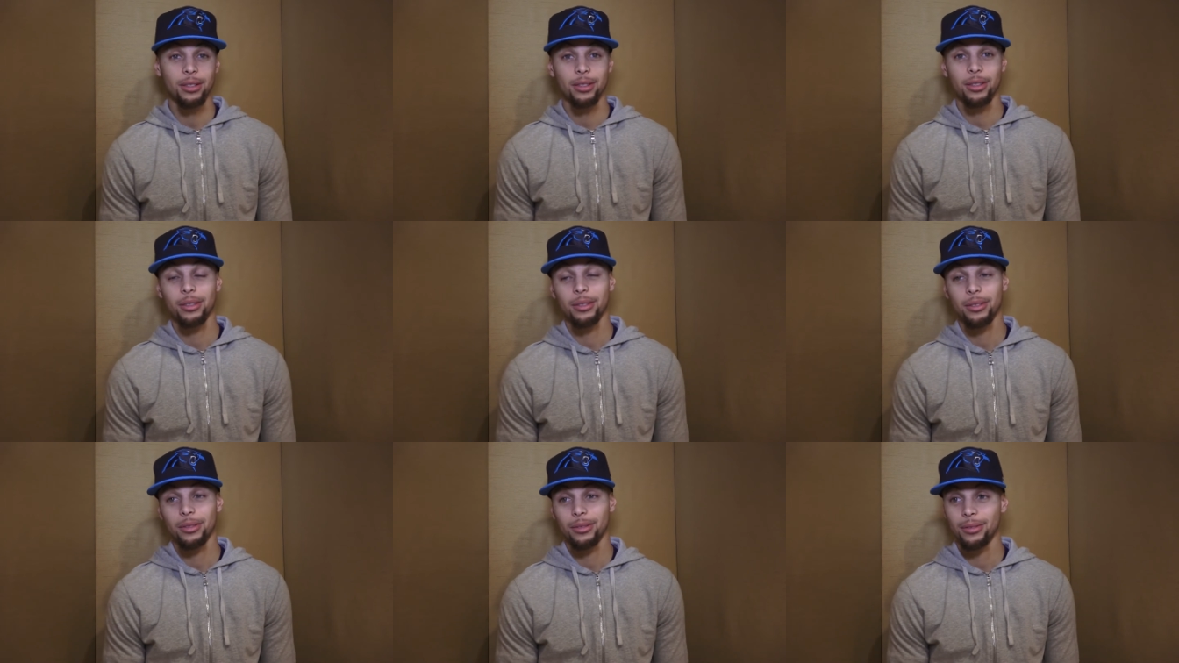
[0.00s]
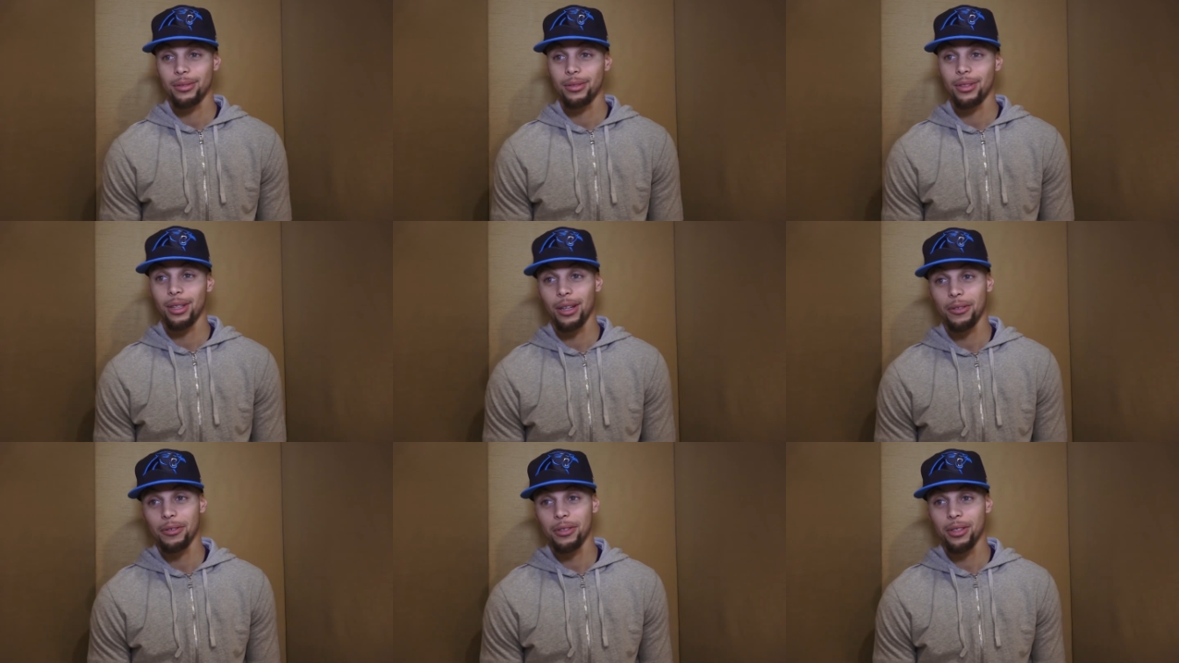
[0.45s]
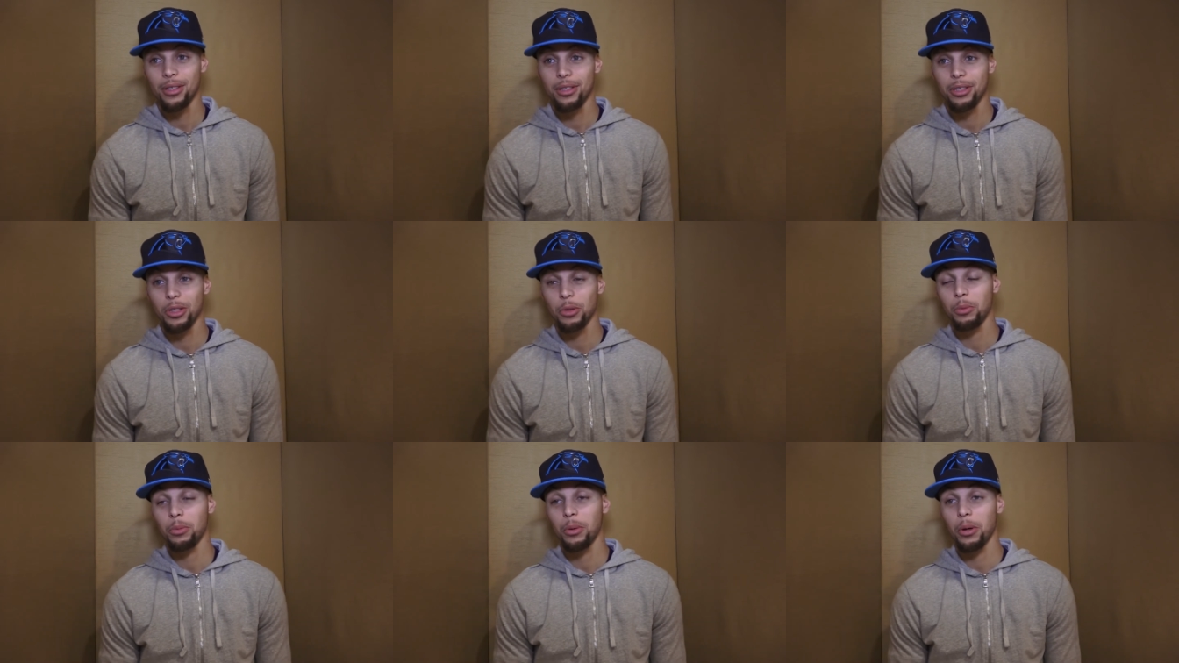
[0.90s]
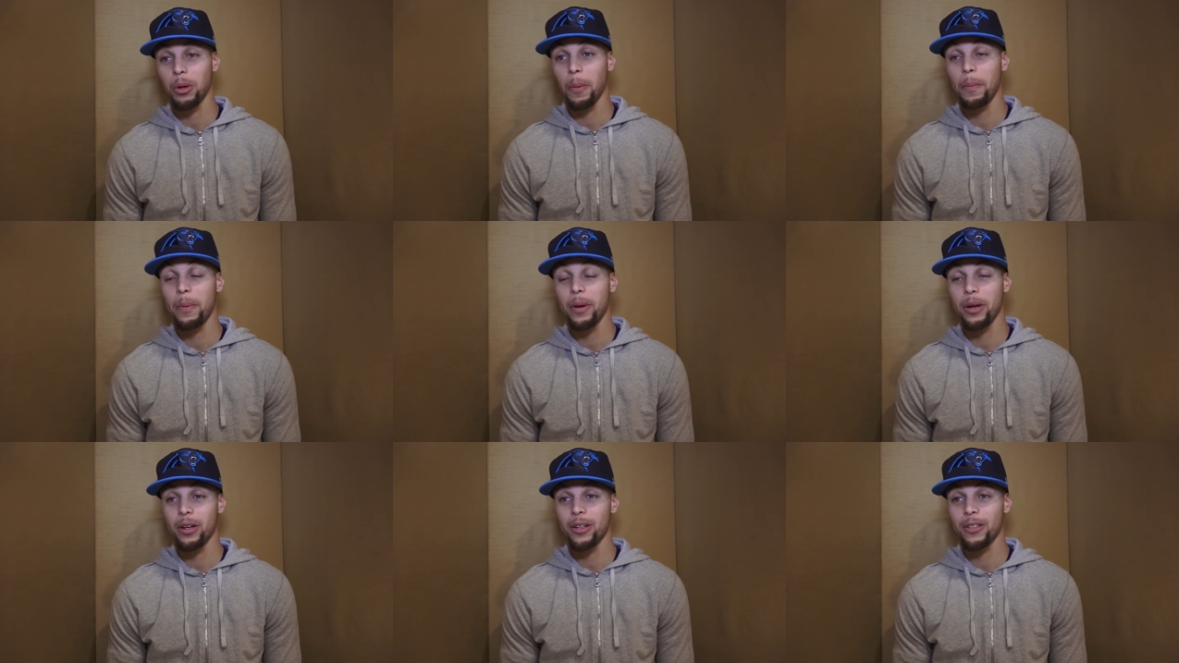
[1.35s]
and then obviously a Super
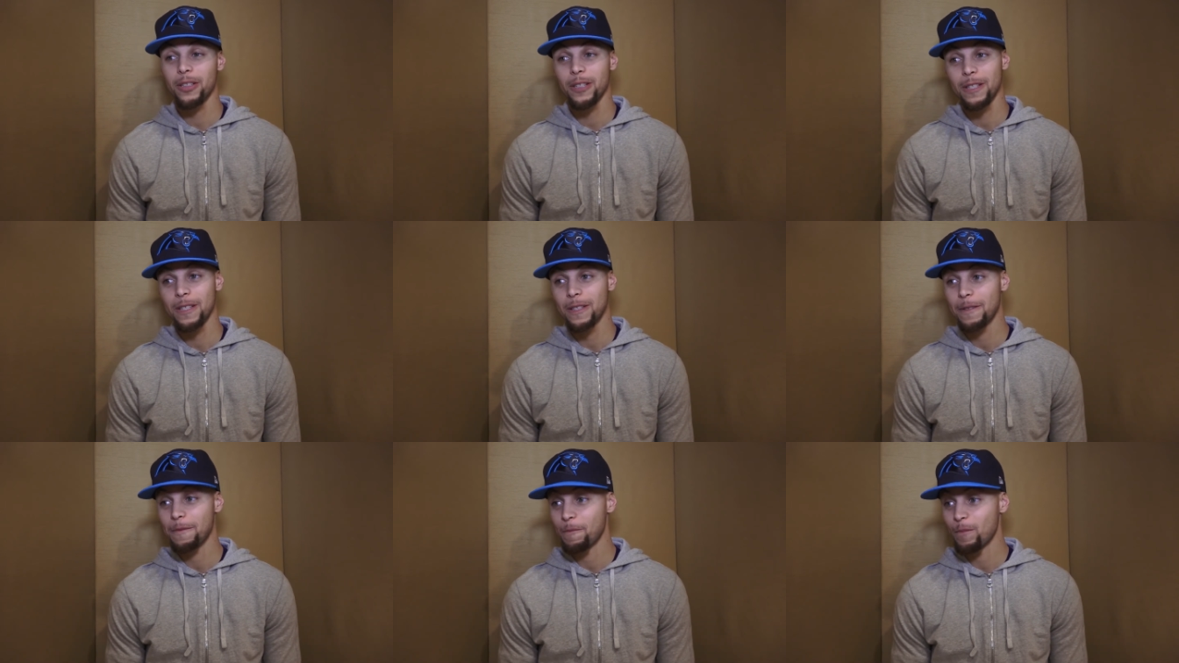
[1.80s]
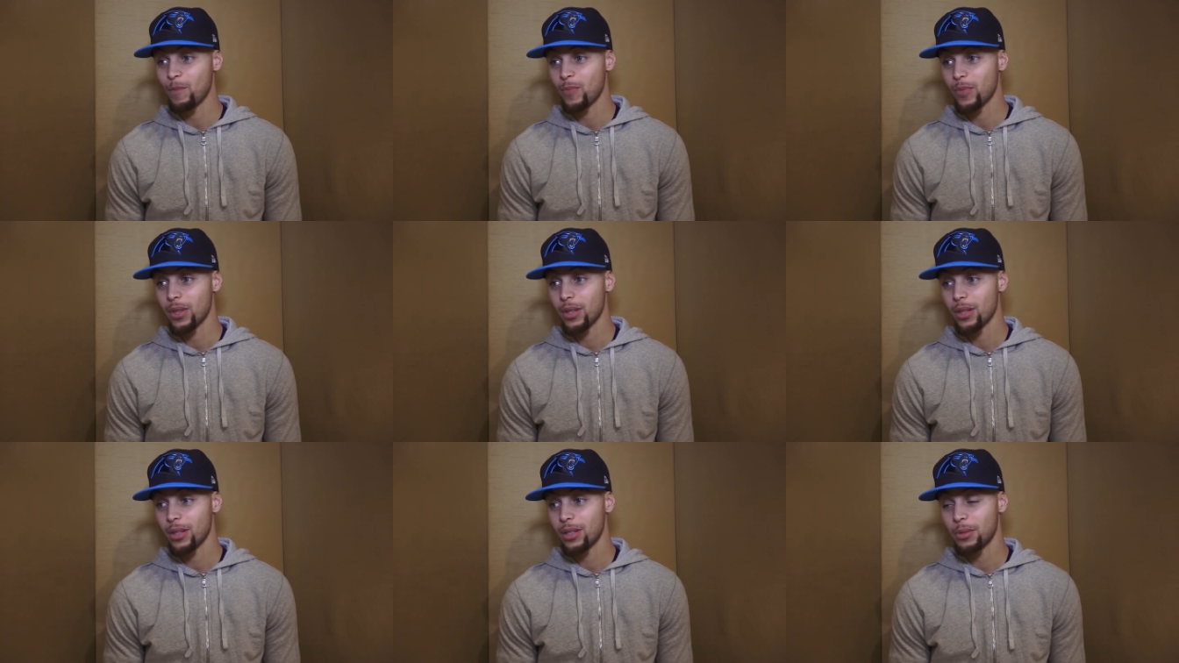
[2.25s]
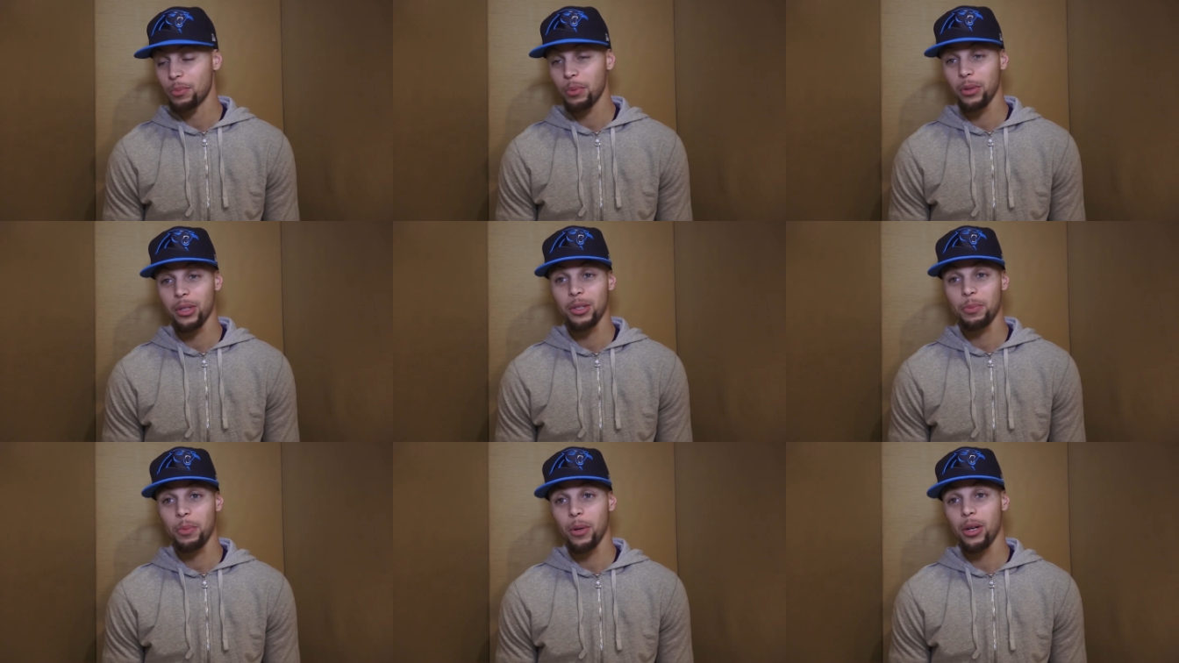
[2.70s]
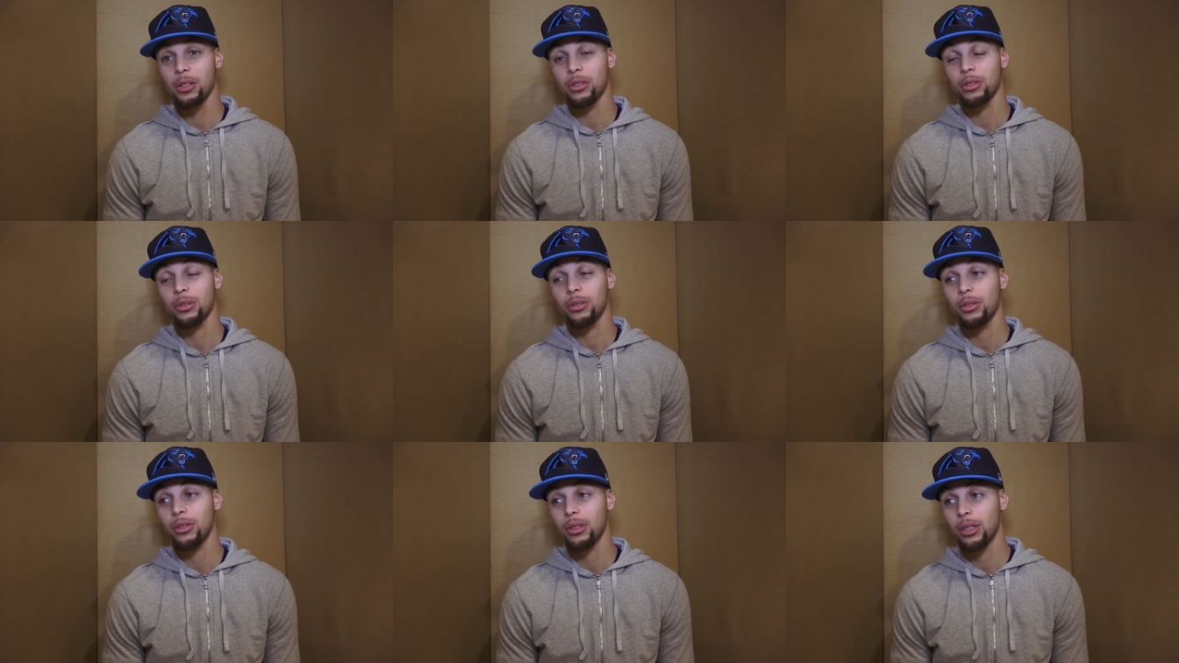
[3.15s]
Bowl appearance is, is pretty
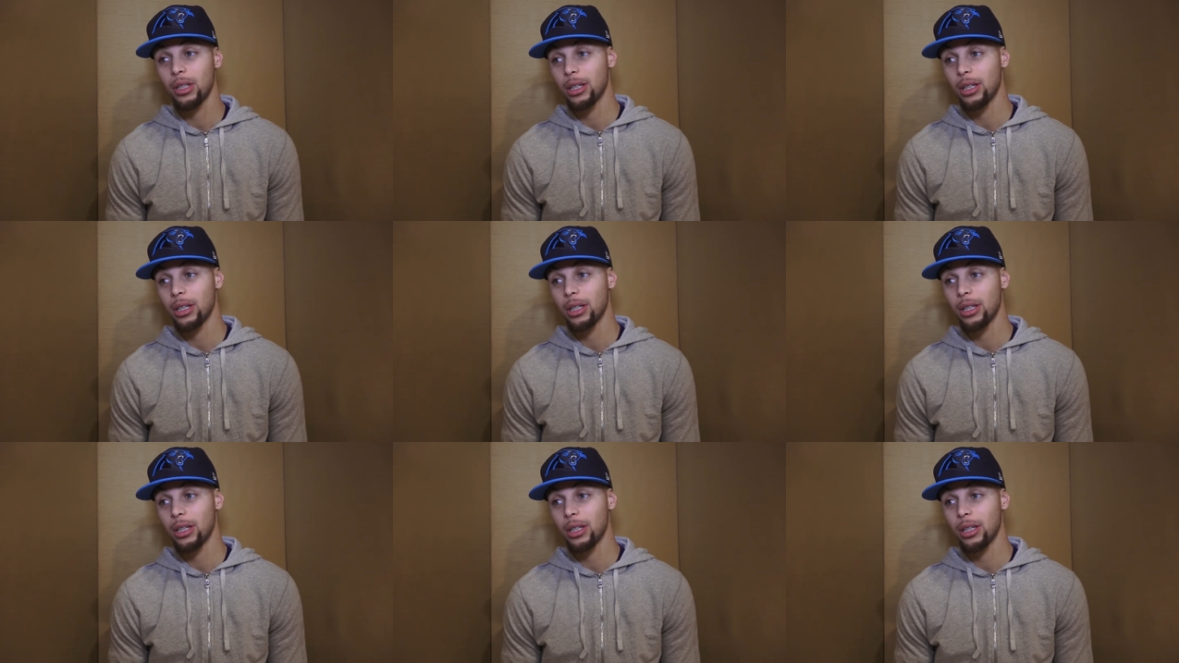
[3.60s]
special.